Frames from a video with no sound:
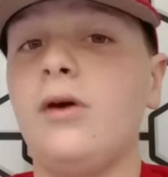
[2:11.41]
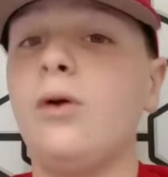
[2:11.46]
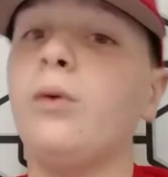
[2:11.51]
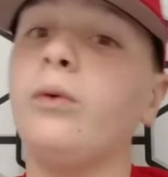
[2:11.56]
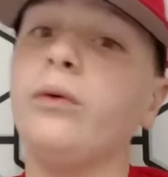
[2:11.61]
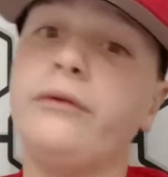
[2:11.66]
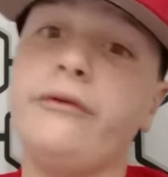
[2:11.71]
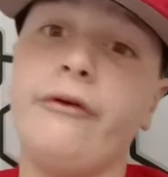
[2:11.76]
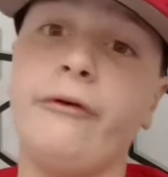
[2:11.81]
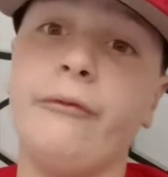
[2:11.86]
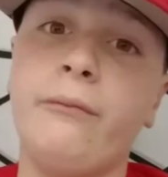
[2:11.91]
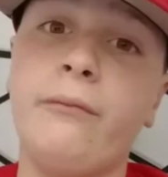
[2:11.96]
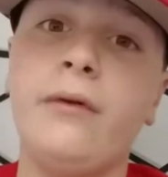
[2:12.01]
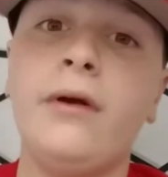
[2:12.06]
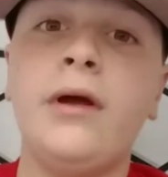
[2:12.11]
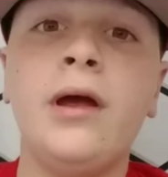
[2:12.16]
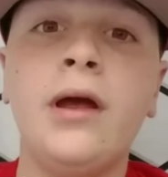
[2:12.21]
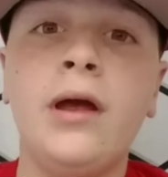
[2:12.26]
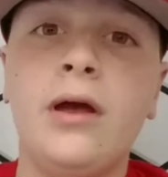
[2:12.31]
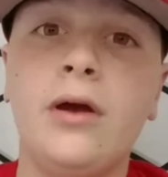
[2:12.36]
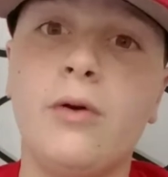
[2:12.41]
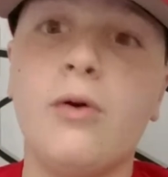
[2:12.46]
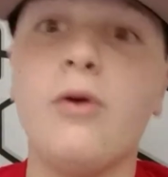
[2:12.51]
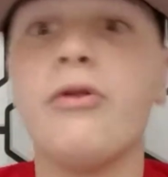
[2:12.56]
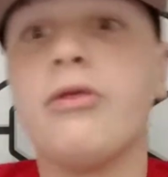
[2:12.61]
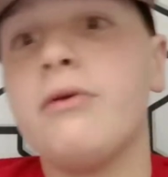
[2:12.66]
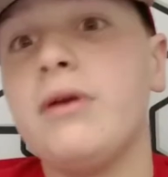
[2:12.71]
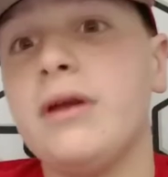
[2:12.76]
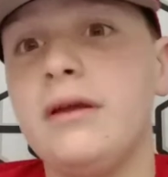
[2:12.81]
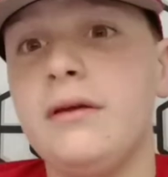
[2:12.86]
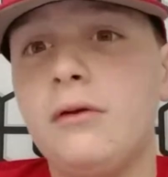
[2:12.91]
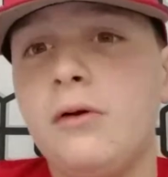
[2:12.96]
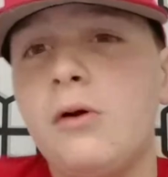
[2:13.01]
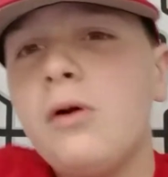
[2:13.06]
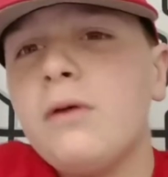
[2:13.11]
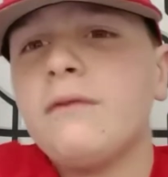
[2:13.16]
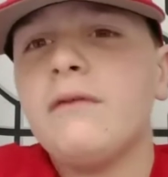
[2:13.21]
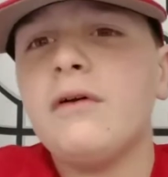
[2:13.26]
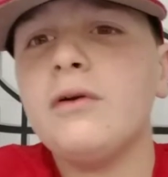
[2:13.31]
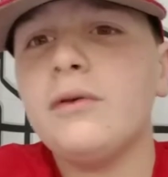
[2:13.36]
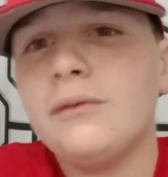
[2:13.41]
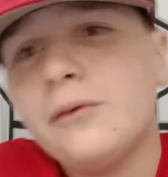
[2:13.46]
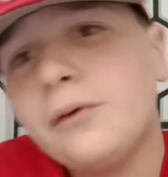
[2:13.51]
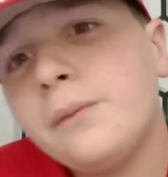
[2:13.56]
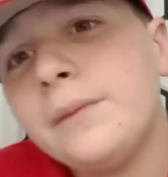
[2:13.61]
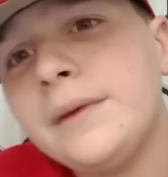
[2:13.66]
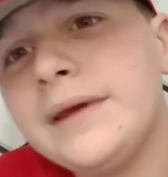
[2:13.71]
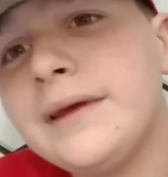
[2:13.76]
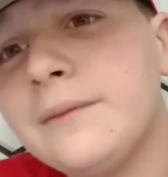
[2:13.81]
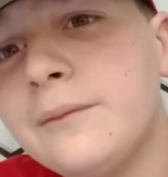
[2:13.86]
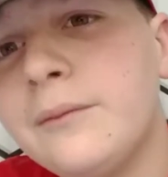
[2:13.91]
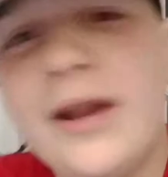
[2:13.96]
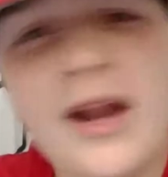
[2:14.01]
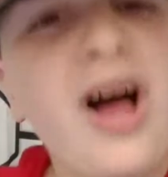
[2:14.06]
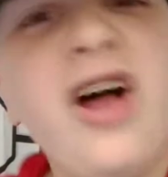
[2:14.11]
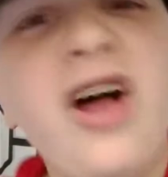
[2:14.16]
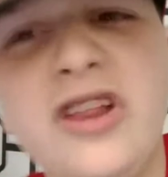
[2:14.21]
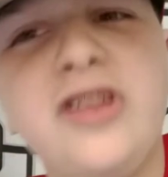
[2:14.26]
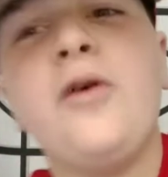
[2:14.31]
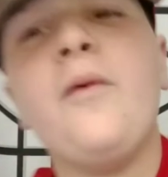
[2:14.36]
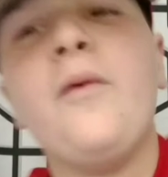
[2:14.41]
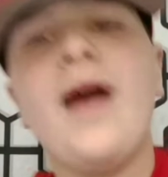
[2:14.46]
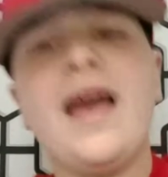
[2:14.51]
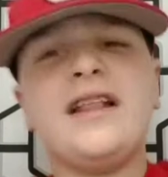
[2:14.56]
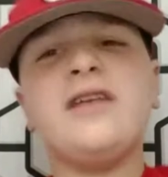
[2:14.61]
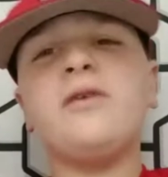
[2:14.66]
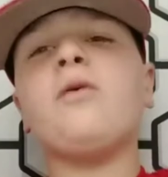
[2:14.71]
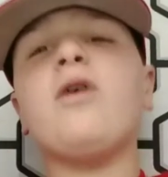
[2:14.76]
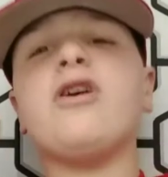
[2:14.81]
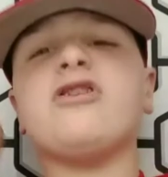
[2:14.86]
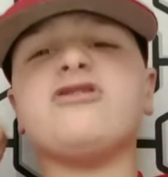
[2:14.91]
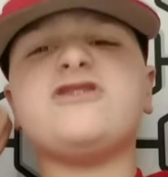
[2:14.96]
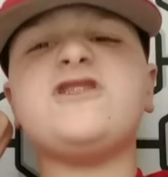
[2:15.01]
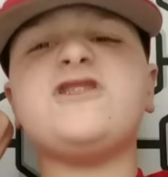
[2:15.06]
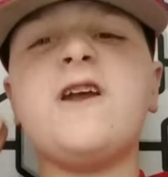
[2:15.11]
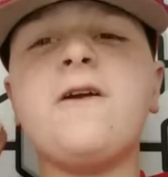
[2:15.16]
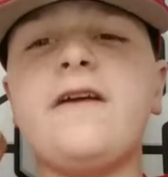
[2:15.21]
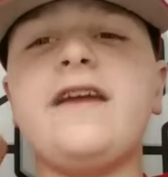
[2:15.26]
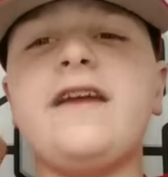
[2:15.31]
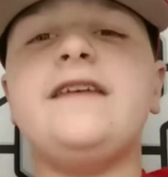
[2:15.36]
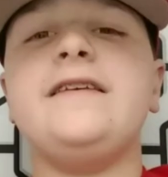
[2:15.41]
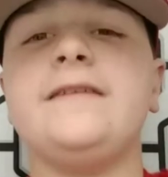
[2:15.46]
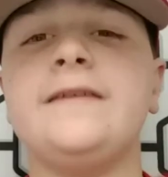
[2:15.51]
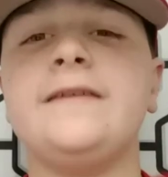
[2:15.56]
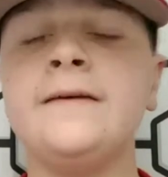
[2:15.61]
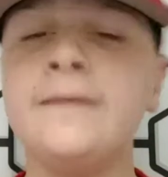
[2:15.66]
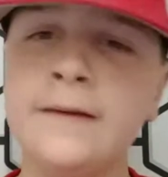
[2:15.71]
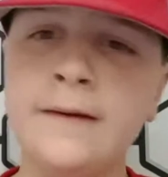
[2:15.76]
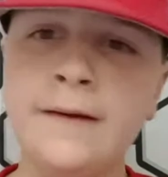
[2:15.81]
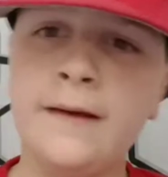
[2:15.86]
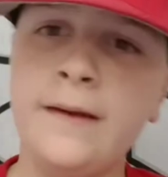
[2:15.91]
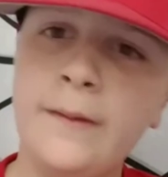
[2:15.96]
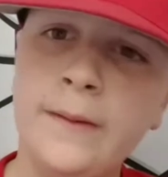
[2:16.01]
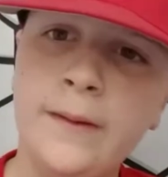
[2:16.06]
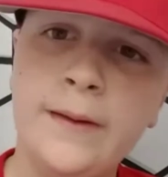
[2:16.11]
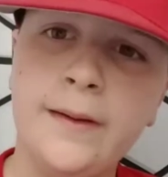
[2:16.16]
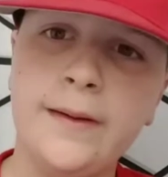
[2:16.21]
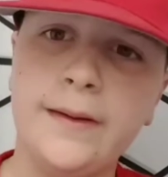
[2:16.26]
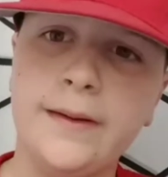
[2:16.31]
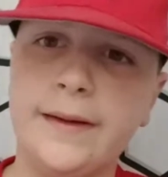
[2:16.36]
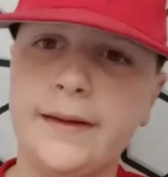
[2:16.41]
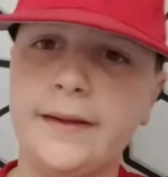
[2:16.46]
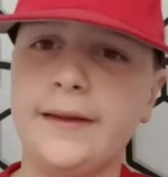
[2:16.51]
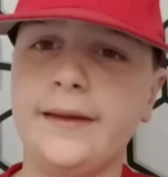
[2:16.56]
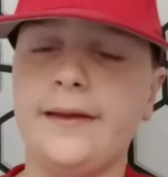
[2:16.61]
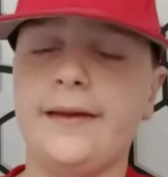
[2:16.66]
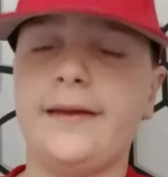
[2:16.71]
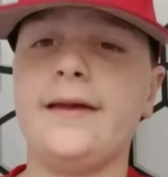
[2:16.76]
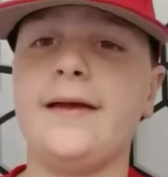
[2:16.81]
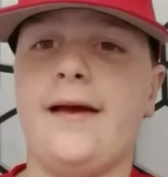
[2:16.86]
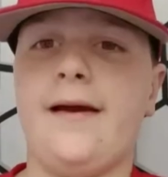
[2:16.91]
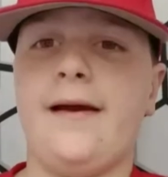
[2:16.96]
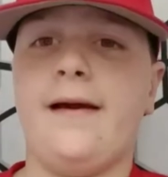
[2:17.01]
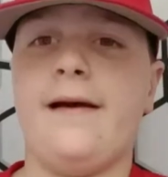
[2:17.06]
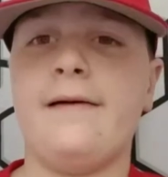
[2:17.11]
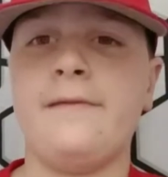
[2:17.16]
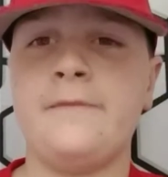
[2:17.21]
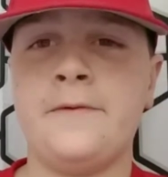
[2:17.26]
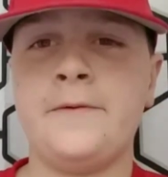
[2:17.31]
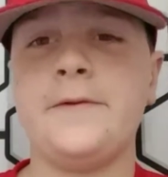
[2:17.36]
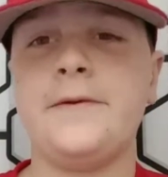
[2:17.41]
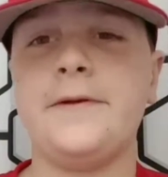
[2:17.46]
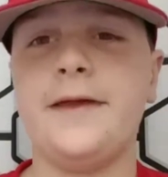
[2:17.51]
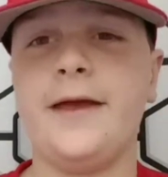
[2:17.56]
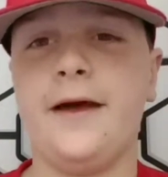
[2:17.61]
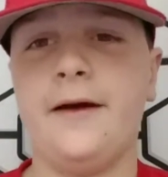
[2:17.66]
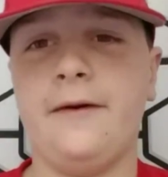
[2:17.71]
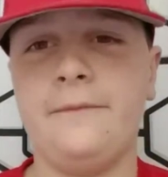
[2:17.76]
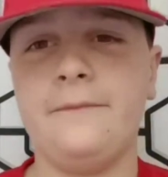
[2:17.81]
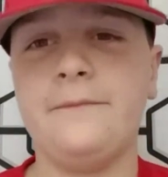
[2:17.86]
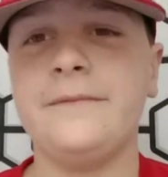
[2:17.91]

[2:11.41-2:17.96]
or two or three or, or, or we could win all the way the World Series. Yeah, yeah.